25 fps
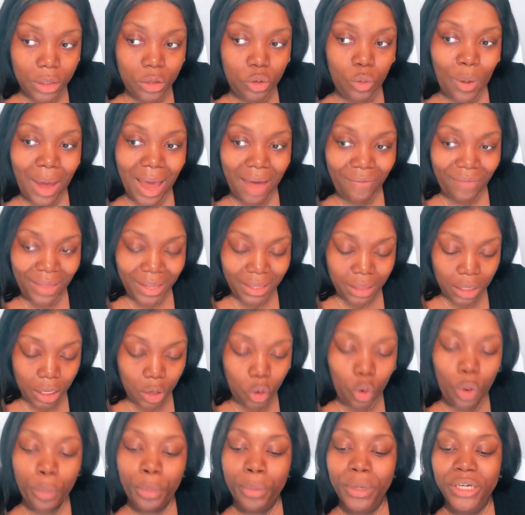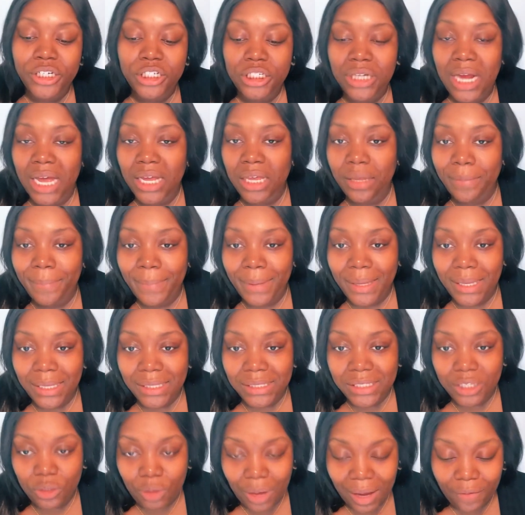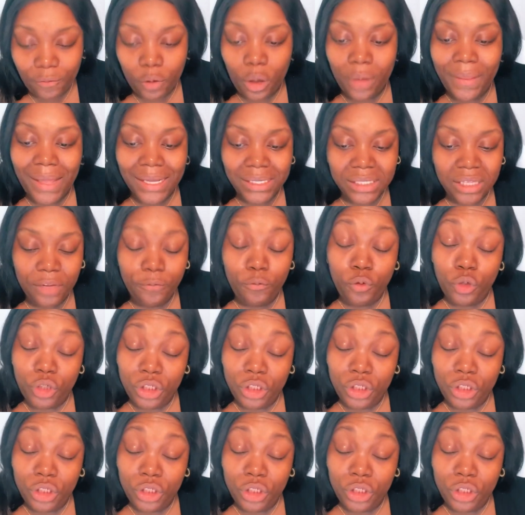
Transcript: like the incorporation documents and you have all that stuff,